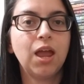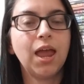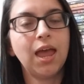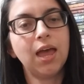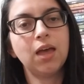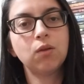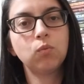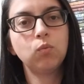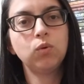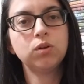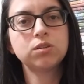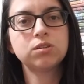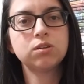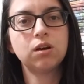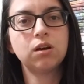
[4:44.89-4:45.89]
And
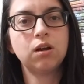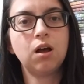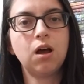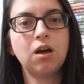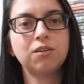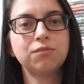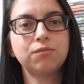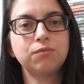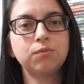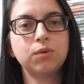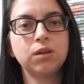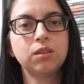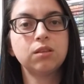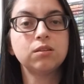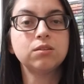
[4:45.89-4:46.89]
we'll start off
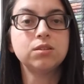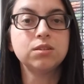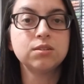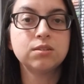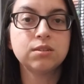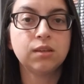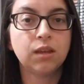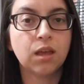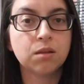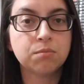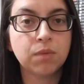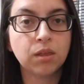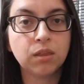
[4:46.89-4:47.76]
with Dizzy and